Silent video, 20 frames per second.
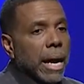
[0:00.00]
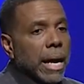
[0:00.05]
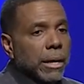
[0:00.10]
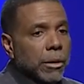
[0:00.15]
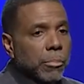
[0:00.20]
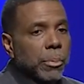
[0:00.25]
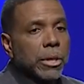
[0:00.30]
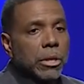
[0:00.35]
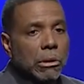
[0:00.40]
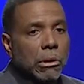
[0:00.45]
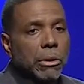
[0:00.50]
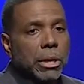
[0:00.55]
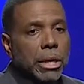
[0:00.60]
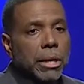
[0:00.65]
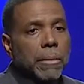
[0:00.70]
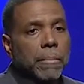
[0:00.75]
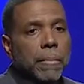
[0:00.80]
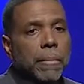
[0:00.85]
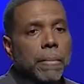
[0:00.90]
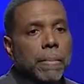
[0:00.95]
I depend on
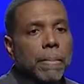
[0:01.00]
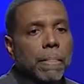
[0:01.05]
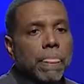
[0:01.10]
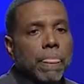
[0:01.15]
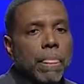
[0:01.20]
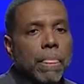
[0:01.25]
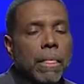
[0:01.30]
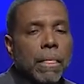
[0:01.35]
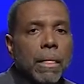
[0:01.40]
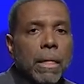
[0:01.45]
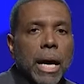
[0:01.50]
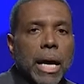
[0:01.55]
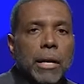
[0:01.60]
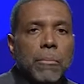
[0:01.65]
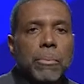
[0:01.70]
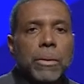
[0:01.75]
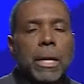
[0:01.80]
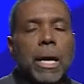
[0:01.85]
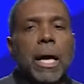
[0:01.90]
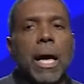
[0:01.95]
Him. I
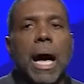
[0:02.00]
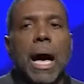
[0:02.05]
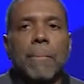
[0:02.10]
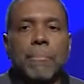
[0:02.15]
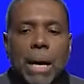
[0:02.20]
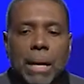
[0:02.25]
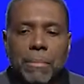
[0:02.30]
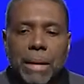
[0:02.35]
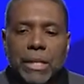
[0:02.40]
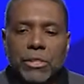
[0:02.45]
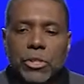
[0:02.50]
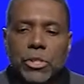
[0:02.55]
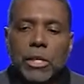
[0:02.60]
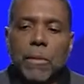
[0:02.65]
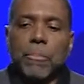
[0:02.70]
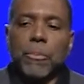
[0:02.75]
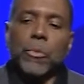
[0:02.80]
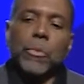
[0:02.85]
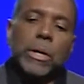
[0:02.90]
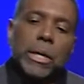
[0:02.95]
depend. I'm, I'm, not
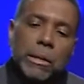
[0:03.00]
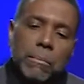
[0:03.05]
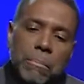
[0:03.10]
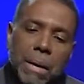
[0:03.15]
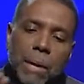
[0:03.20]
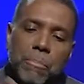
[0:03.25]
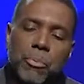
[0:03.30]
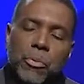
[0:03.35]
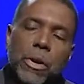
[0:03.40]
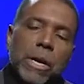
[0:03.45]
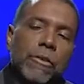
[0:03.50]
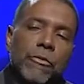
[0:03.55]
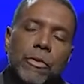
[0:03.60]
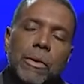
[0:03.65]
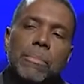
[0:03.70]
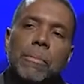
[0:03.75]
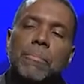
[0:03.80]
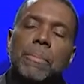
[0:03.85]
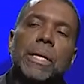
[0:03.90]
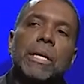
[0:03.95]
separating my prayer
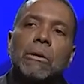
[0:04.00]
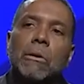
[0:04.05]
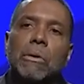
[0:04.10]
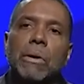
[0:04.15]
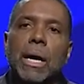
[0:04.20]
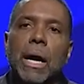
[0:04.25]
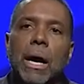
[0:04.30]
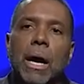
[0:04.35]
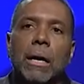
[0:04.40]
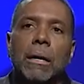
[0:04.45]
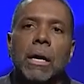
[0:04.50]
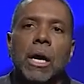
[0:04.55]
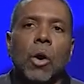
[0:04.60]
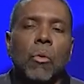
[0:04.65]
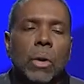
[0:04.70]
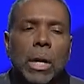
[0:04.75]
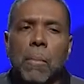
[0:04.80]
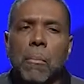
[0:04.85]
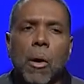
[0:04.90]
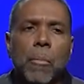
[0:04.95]
from depending on God.
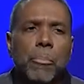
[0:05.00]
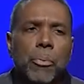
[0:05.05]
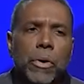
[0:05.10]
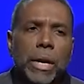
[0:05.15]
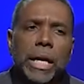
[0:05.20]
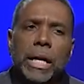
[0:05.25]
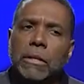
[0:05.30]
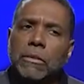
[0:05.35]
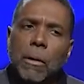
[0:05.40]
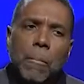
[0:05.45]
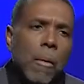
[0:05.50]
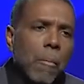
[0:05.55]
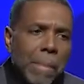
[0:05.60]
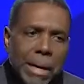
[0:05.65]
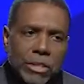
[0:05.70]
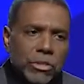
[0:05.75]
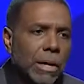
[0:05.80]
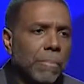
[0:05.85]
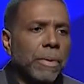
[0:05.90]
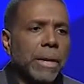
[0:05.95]
Well, I'm gonna pray because I'm gonna
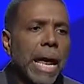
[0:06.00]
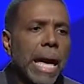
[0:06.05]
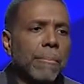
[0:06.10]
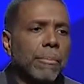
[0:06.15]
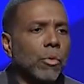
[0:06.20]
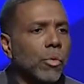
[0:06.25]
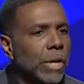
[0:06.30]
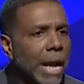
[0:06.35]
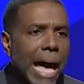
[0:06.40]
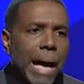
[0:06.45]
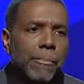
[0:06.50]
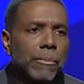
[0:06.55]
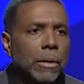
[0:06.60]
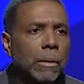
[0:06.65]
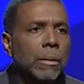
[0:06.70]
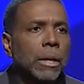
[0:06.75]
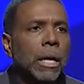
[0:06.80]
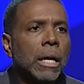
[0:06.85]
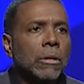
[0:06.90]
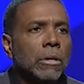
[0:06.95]
make something happen. When it
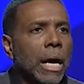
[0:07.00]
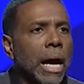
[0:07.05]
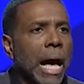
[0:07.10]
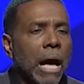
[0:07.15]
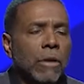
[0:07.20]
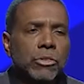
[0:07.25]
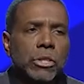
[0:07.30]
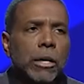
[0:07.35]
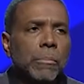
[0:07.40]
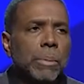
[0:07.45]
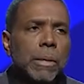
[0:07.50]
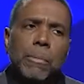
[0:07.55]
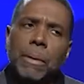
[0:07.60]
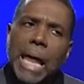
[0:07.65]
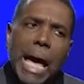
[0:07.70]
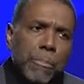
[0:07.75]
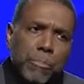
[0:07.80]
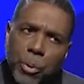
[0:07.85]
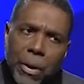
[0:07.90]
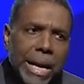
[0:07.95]
happens, I'll tell people
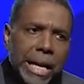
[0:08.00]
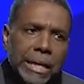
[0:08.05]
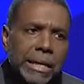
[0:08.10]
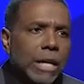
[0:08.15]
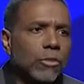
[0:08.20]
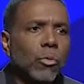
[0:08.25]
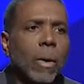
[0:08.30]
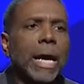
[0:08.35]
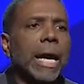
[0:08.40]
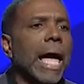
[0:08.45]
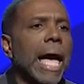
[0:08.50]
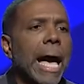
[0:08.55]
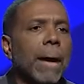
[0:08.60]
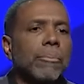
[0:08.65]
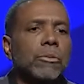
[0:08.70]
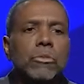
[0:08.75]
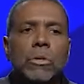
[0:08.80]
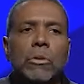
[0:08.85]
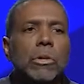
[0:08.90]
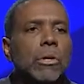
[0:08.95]
I prayed. That's why that
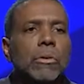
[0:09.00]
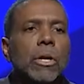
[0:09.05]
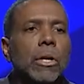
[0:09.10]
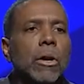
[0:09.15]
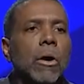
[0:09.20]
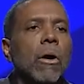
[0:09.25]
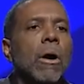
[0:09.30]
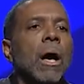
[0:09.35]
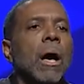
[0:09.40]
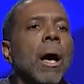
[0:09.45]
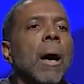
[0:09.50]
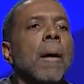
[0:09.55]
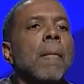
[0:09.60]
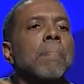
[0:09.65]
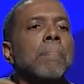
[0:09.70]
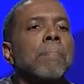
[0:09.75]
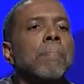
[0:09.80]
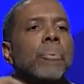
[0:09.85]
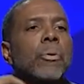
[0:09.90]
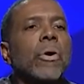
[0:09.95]
happens. No, no, no, no.
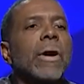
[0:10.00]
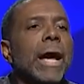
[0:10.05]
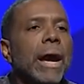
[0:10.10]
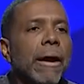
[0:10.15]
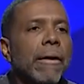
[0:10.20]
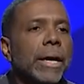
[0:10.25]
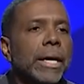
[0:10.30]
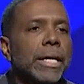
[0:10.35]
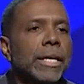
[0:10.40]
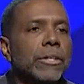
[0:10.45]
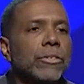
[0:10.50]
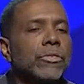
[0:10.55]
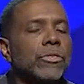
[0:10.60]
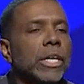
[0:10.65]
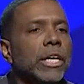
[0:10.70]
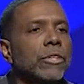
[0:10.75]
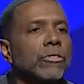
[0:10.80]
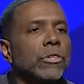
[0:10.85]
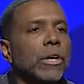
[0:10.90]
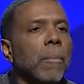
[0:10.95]
Prayer is
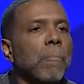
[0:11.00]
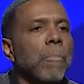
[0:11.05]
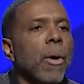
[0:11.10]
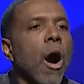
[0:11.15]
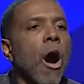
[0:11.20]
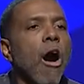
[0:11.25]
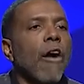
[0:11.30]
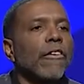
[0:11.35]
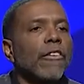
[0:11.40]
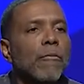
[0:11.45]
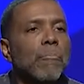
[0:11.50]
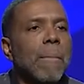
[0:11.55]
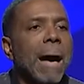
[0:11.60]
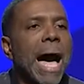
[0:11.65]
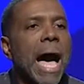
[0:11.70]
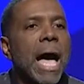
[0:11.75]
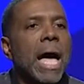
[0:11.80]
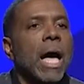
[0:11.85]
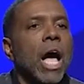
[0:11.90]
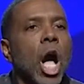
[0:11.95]
is a part of
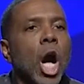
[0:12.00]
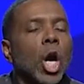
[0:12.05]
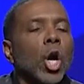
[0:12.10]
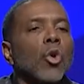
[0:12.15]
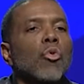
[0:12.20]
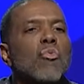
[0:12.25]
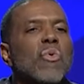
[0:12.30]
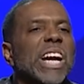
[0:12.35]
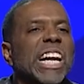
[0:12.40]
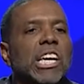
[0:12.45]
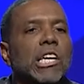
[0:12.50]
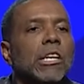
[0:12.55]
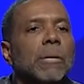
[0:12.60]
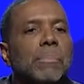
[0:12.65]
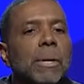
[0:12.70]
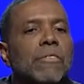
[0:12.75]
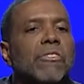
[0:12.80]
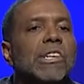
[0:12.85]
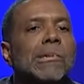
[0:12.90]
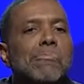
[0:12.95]
my curriculum
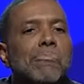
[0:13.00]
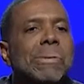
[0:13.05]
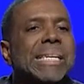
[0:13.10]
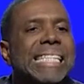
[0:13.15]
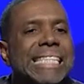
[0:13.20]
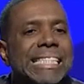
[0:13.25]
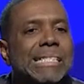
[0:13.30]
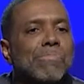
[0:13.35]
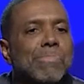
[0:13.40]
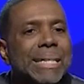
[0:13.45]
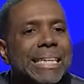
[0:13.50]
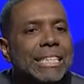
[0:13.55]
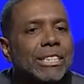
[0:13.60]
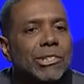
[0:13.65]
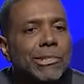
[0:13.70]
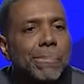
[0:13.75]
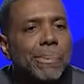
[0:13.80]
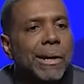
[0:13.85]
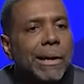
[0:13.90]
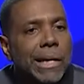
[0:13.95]
of complete
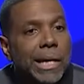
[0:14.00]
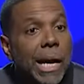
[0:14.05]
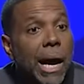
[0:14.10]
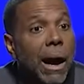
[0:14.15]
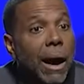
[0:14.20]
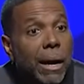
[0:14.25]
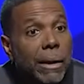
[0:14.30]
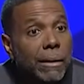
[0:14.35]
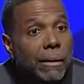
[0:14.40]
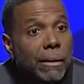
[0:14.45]
dependence upon God.